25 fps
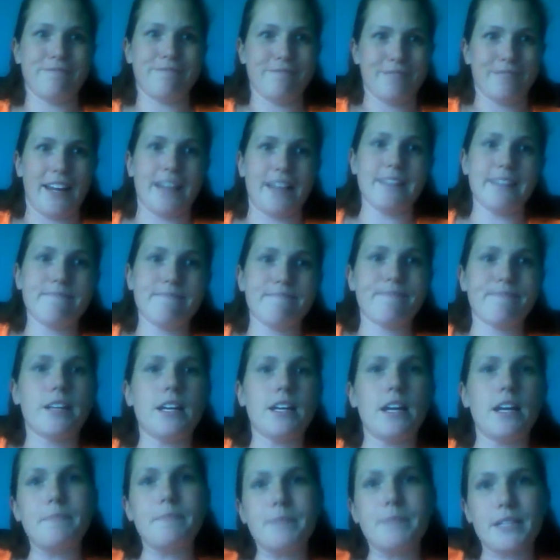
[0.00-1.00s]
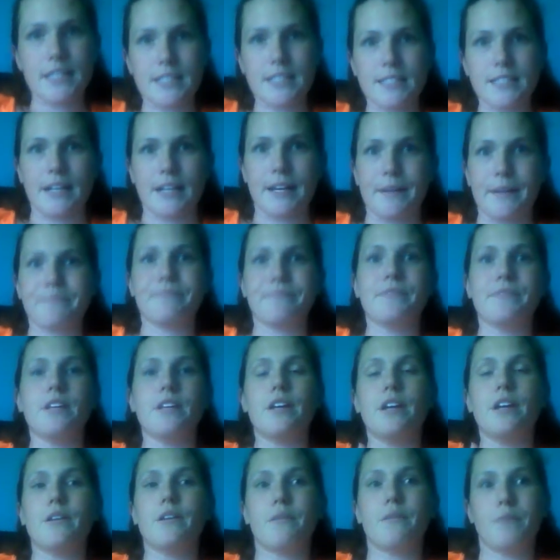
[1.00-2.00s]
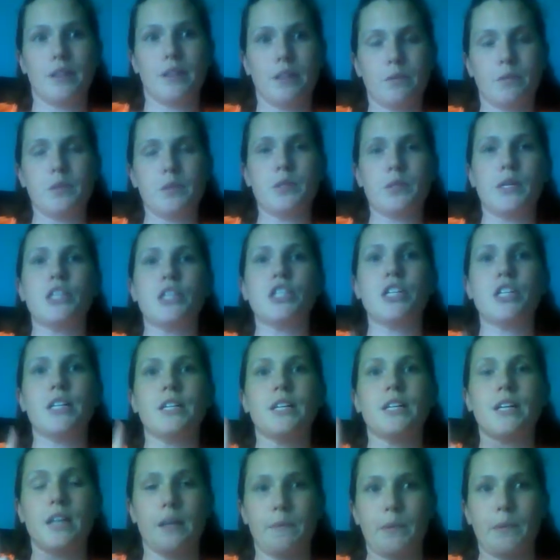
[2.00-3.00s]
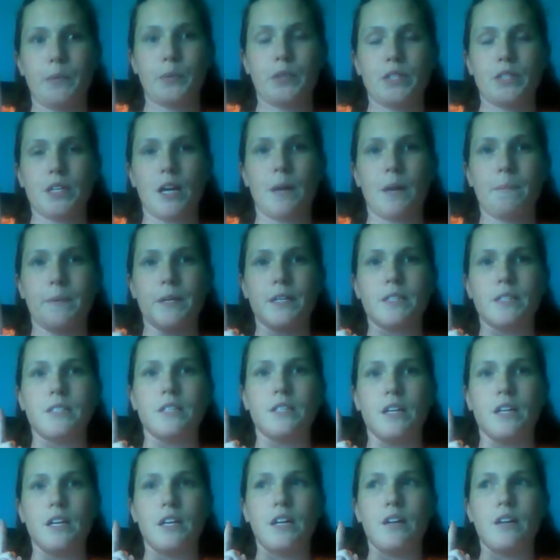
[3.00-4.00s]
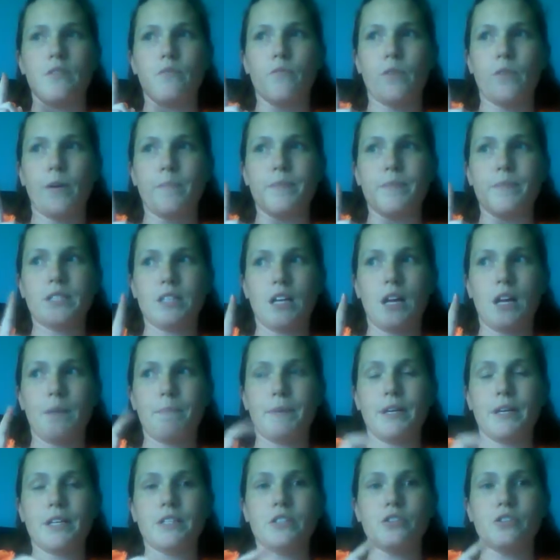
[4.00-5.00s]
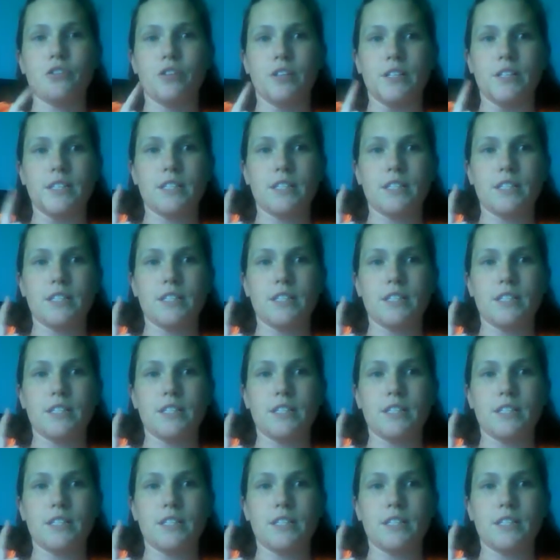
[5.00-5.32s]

right? Come test time. Read the quotation, come up with topics. From the topics, you're going to